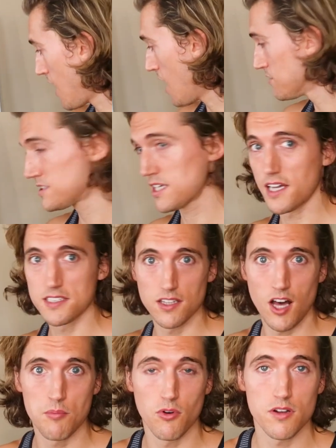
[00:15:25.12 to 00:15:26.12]
I would say it's a
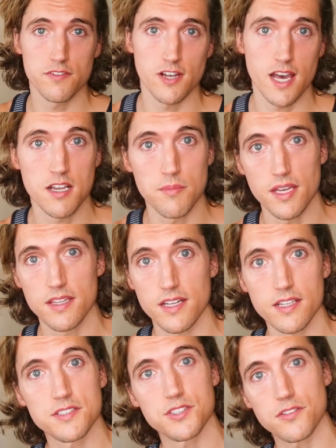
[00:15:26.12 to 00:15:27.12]
lot more of your enemy
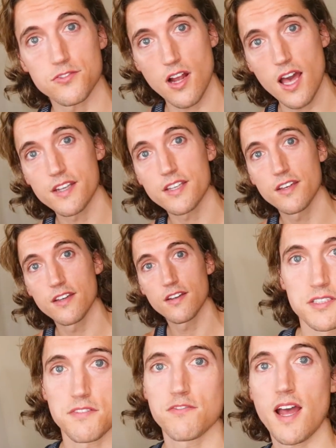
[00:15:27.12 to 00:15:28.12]
than it is your friend.
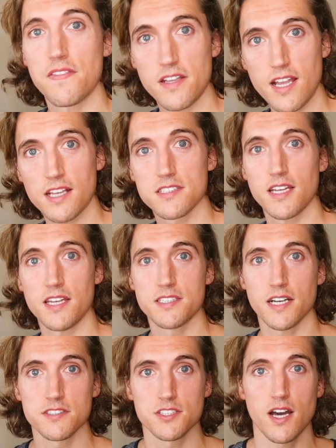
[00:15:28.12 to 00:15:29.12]
Because a friend the next day
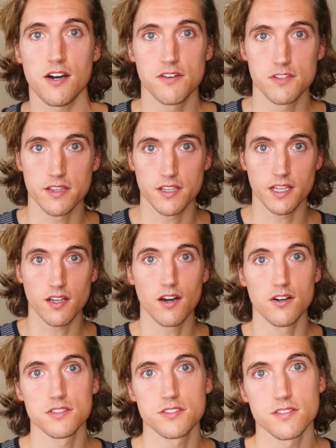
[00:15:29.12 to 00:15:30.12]
tells you how everything
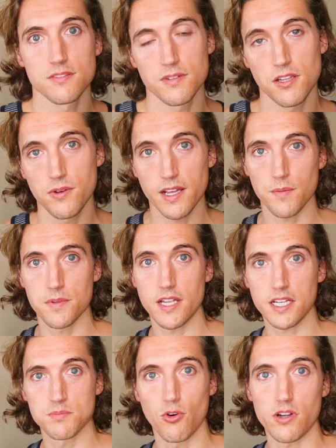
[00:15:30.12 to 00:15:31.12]
goes. When you wake up the
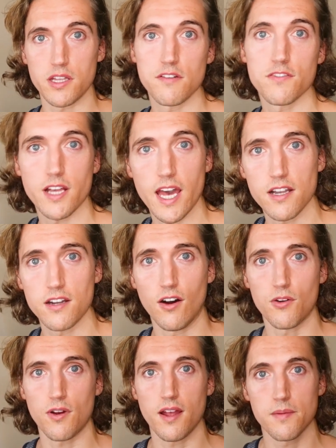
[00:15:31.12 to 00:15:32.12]
next morning, you forget it
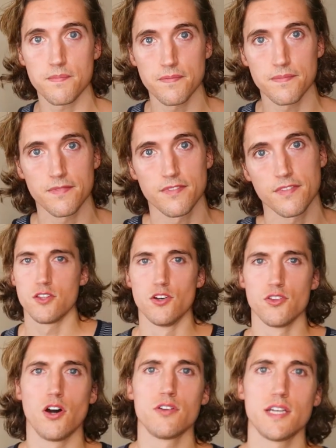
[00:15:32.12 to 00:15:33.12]
all, right?
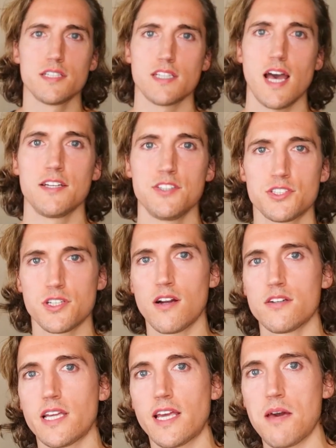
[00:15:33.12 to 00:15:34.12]
You'll notice as you
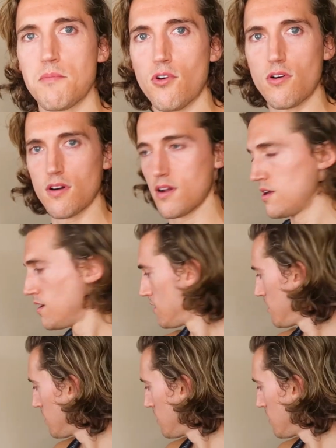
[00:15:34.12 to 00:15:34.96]
start to get more